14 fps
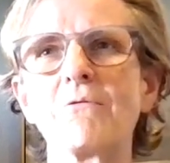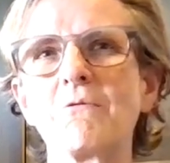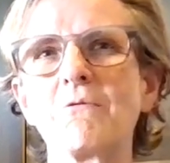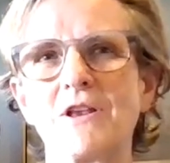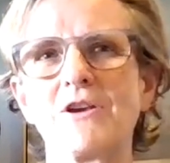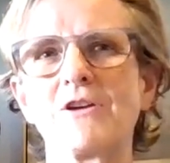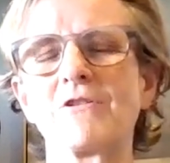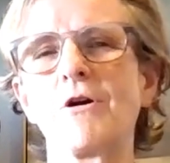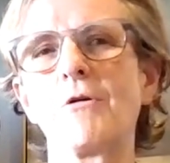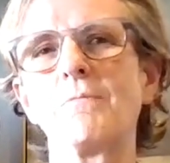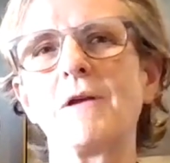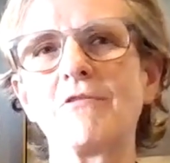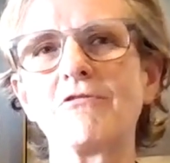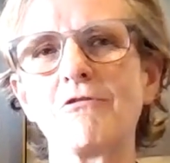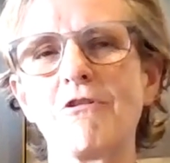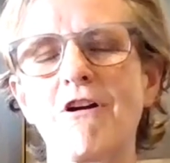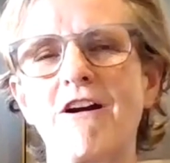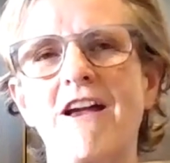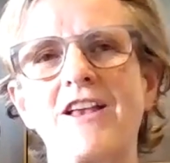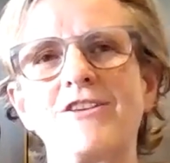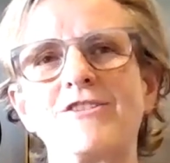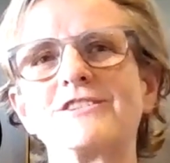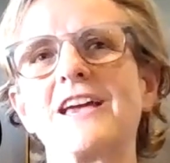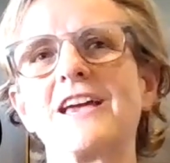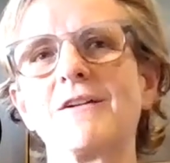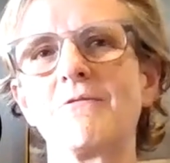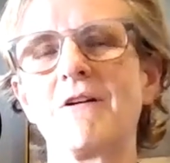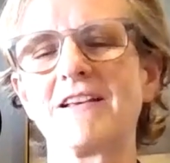what you're hoping for, and you
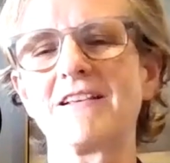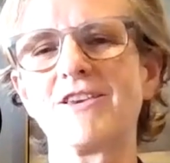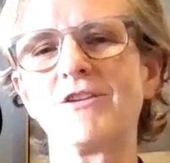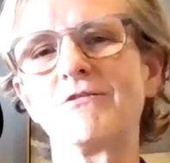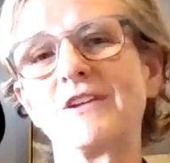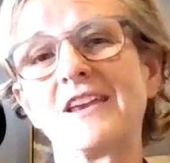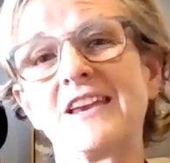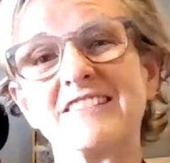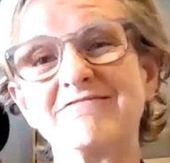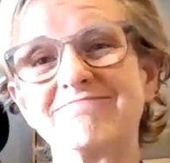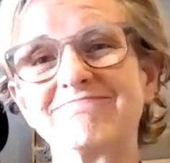take what you need.